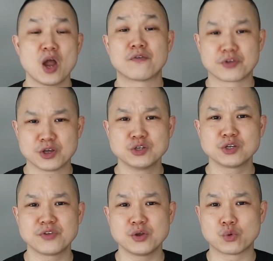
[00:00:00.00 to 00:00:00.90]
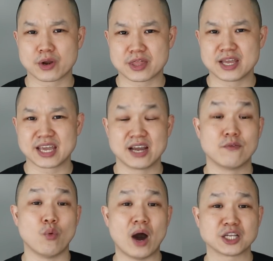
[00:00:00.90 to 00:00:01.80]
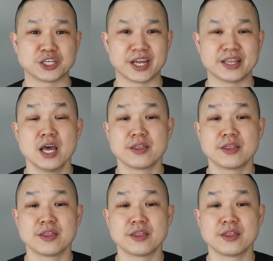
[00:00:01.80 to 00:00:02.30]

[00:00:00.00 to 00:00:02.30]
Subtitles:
For those of you who are thinking of watching it,